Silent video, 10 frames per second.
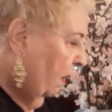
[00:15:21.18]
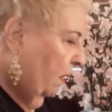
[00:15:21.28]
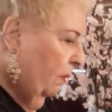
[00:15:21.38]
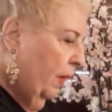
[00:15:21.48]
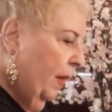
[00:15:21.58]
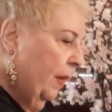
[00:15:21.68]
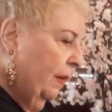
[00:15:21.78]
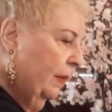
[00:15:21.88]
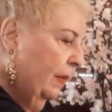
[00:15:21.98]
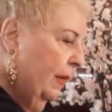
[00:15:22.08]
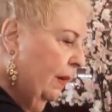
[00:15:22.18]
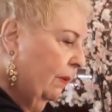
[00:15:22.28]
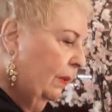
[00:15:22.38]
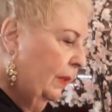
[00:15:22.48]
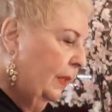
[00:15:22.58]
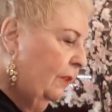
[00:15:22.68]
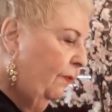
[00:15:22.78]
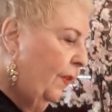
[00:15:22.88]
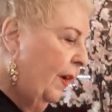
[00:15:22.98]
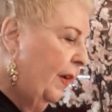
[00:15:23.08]
Okay, now let's
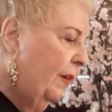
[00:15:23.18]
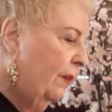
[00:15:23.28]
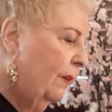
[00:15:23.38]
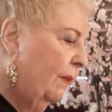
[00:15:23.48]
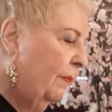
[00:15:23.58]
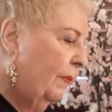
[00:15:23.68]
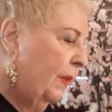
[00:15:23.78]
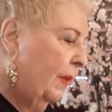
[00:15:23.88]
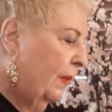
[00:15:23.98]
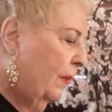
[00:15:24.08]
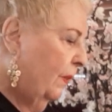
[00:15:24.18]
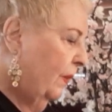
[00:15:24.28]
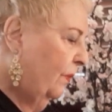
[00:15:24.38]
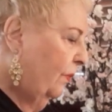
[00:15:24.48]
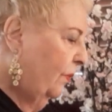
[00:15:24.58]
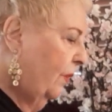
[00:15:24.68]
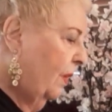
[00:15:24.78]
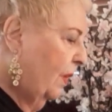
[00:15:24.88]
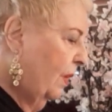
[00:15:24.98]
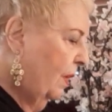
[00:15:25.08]
find the
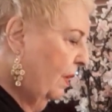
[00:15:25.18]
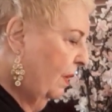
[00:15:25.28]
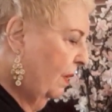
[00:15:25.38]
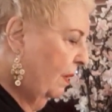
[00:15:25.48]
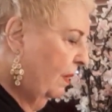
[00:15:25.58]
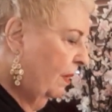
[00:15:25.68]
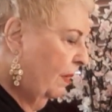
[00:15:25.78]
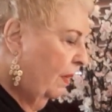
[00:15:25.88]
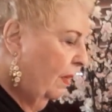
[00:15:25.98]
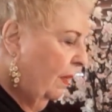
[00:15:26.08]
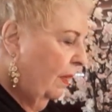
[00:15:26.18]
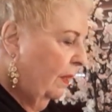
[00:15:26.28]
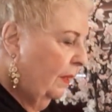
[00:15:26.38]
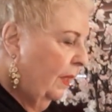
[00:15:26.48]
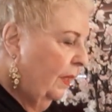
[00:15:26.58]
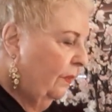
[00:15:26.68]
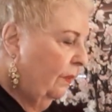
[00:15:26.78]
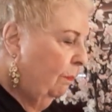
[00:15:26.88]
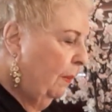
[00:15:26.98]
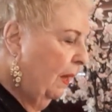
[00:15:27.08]
C that is
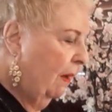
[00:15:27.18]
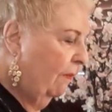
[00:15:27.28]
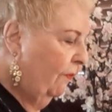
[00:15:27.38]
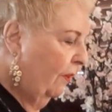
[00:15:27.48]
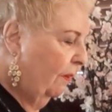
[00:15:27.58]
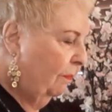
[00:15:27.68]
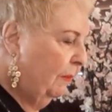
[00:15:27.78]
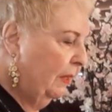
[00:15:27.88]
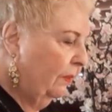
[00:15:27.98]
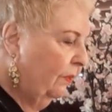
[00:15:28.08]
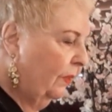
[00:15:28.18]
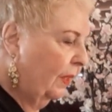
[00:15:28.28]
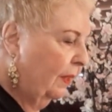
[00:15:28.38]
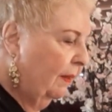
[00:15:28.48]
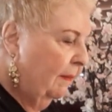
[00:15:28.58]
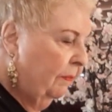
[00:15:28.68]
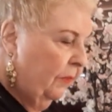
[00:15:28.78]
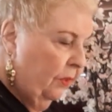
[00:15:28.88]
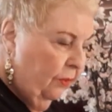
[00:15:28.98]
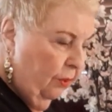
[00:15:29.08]
above middle C.
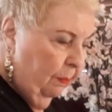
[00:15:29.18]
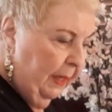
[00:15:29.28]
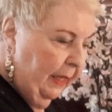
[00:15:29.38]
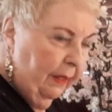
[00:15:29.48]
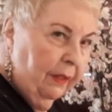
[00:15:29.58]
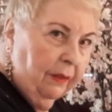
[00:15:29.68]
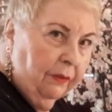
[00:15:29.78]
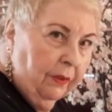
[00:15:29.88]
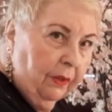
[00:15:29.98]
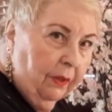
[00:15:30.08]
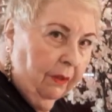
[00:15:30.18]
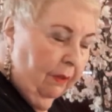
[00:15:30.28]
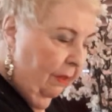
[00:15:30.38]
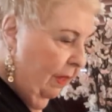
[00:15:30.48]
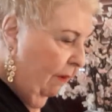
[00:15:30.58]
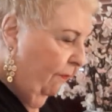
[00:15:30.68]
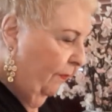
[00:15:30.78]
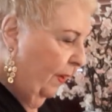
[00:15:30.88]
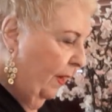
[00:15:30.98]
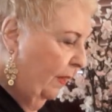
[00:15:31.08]
There's 2 black keys here. Now
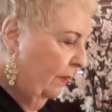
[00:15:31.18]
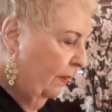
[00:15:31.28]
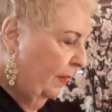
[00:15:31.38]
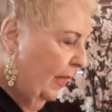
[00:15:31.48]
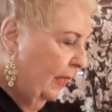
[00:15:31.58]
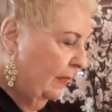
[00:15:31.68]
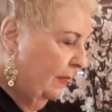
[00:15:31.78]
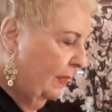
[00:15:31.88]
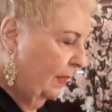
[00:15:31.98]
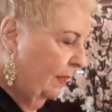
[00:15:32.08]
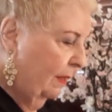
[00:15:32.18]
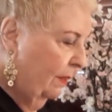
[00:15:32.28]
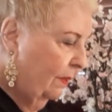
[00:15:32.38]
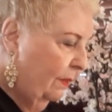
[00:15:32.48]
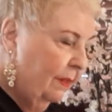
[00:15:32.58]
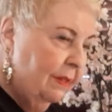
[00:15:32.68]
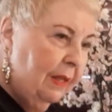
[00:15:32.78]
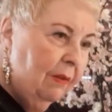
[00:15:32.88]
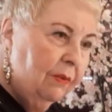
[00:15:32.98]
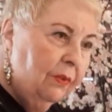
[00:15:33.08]
find that C. You see, it
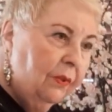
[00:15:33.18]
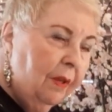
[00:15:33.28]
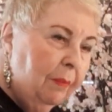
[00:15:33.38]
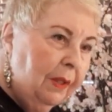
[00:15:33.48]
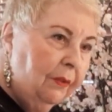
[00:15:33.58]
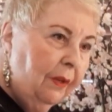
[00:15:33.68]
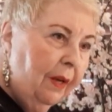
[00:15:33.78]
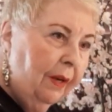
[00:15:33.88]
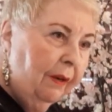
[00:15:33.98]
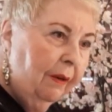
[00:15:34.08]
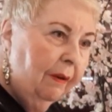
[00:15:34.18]
sounds the same, but it's higher.